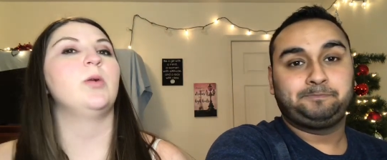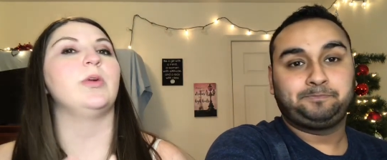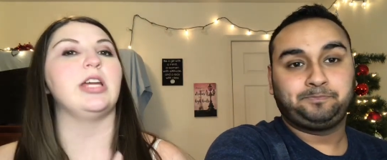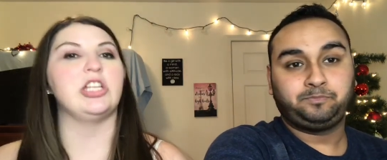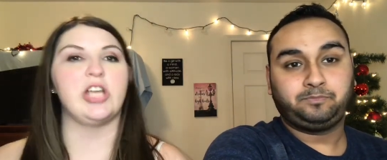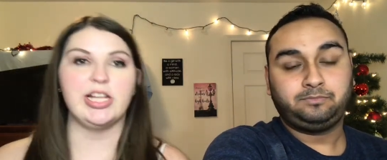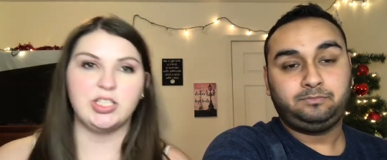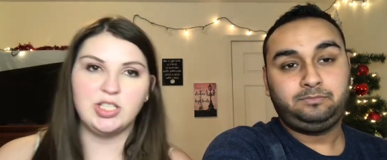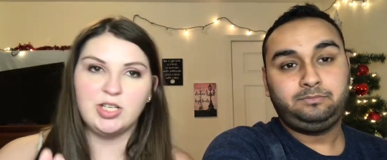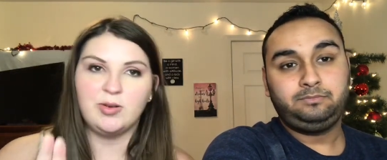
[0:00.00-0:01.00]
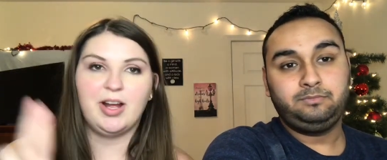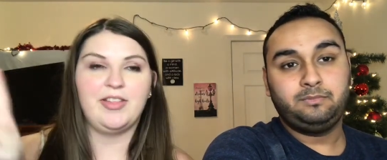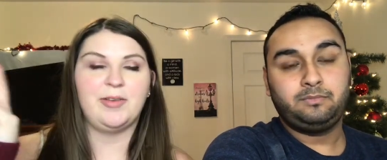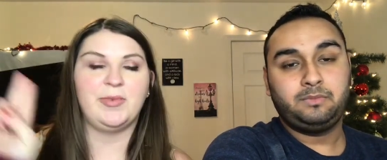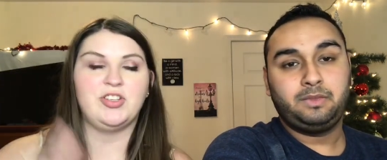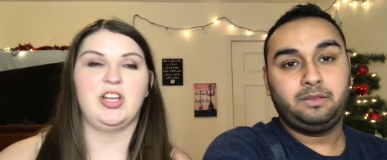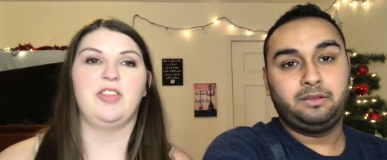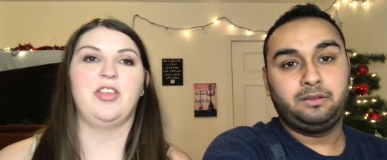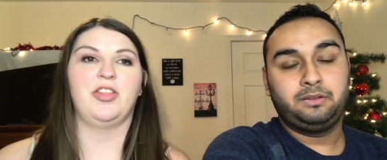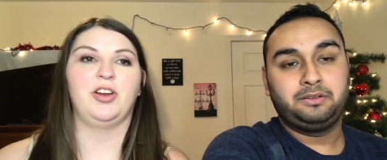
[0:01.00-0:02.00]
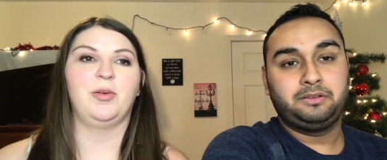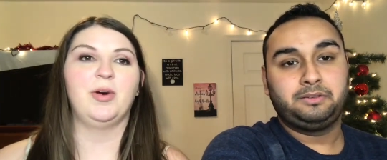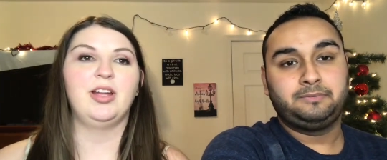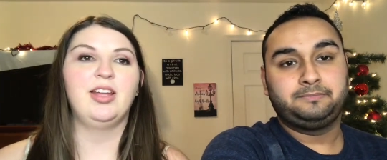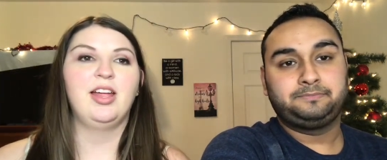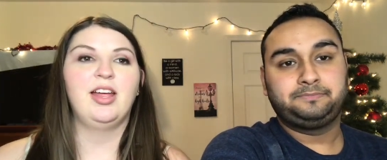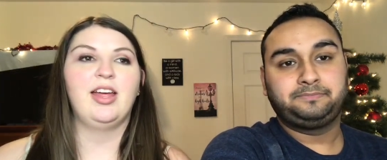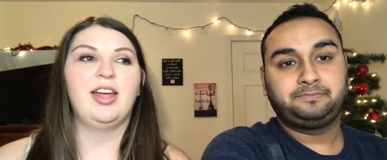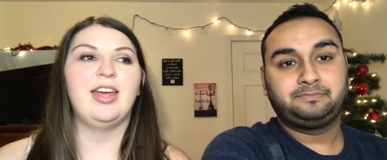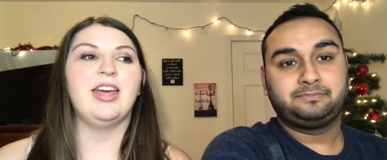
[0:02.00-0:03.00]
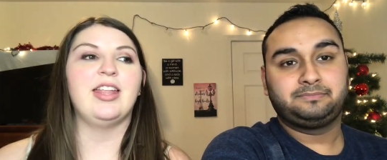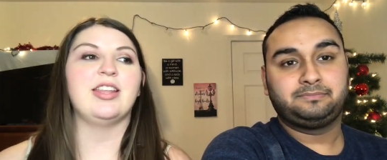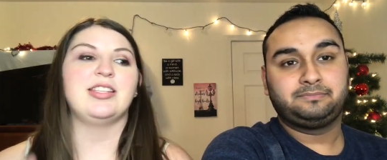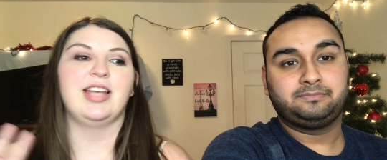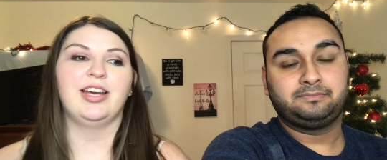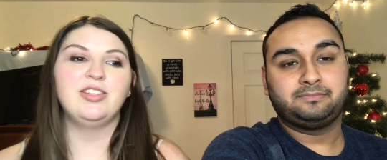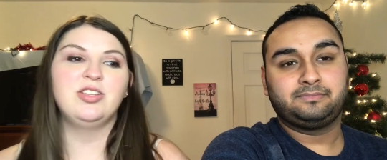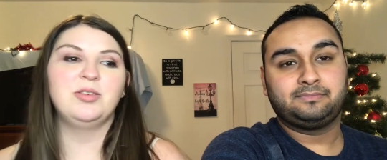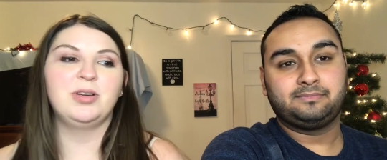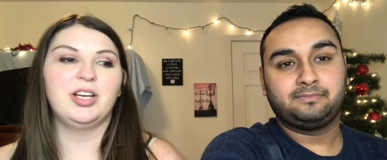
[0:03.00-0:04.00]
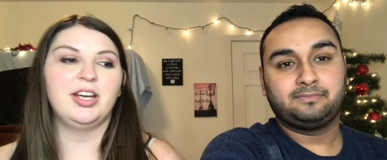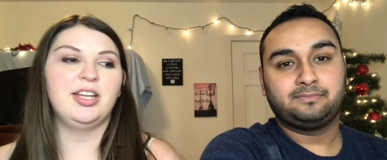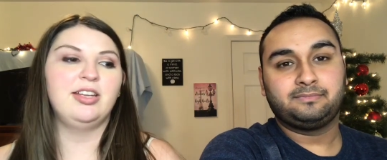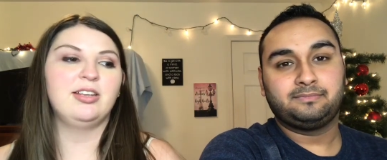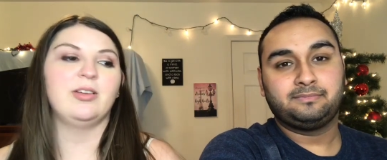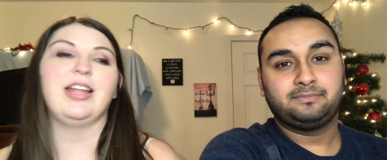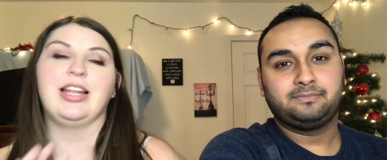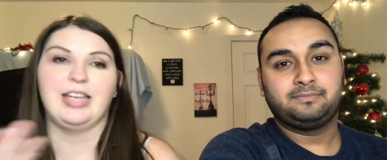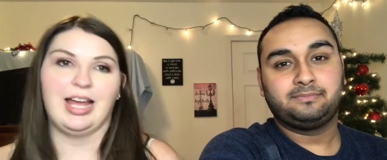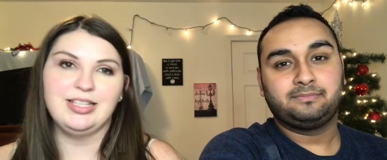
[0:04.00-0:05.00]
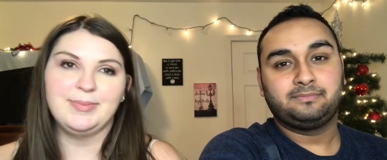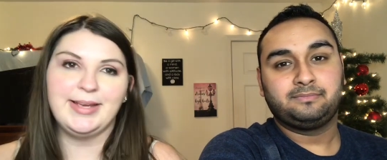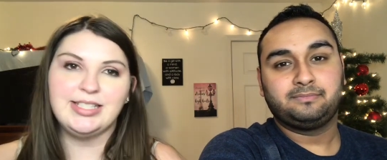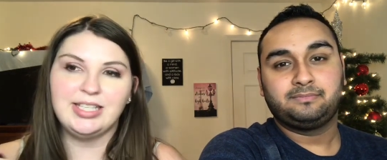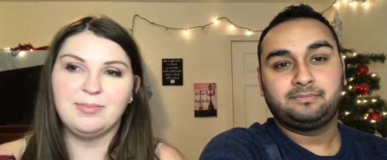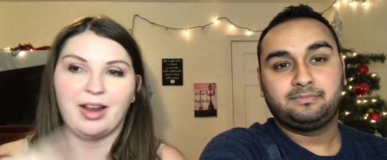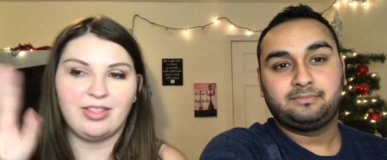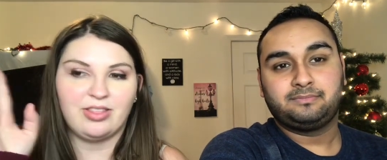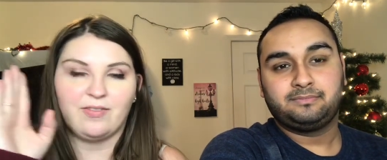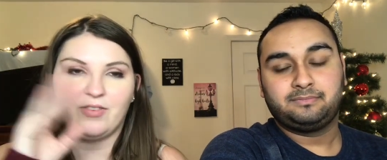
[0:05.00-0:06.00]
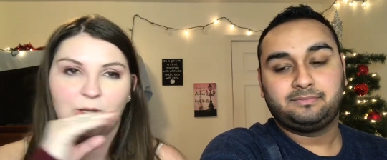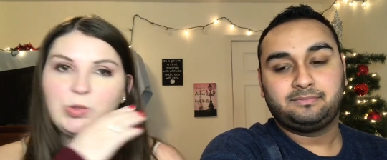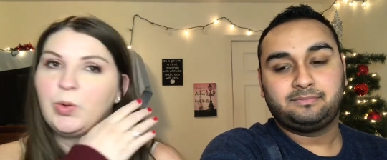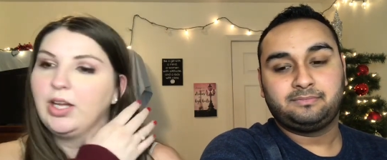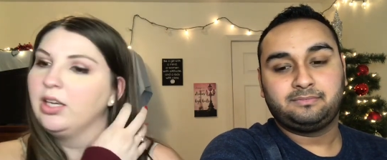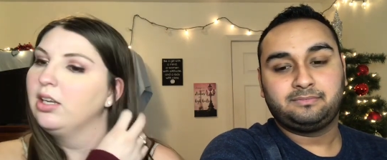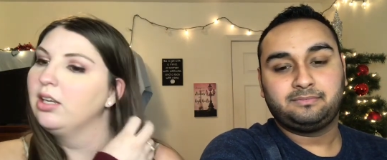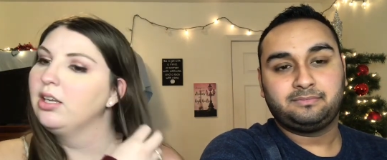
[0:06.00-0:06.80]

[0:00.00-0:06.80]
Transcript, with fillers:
Speaker 1: we each had two and then we shared the third one. And the second two were good, Oh, like not spicy, but I think the first one,